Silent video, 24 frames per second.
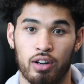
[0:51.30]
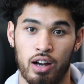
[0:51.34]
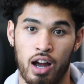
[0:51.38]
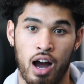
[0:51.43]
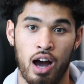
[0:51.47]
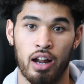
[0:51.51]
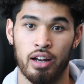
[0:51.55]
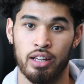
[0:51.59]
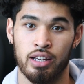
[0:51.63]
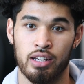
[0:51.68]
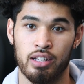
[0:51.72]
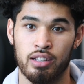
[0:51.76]

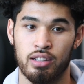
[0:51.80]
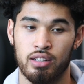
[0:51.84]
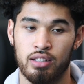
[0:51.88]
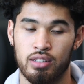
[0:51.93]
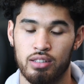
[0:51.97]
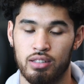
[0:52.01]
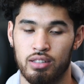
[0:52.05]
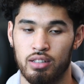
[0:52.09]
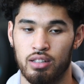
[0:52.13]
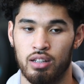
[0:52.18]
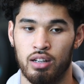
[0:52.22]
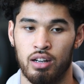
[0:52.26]
got it,
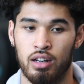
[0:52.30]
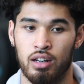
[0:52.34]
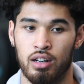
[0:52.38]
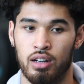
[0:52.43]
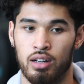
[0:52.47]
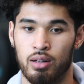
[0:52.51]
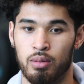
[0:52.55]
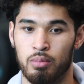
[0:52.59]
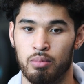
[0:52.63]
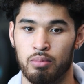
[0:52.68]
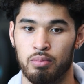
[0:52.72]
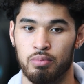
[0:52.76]

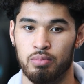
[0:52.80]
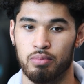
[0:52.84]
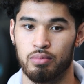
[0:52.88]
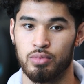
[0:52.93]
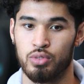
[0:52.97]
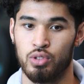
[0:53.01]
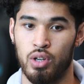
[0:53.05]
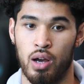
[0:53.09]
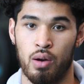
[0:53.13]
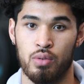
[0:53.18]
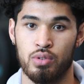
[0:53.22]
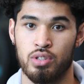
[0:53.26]
um,
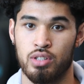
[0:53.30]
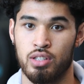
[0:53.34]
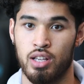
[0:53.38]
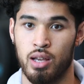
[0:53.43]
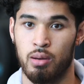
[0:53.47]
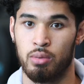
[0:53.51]
so I was just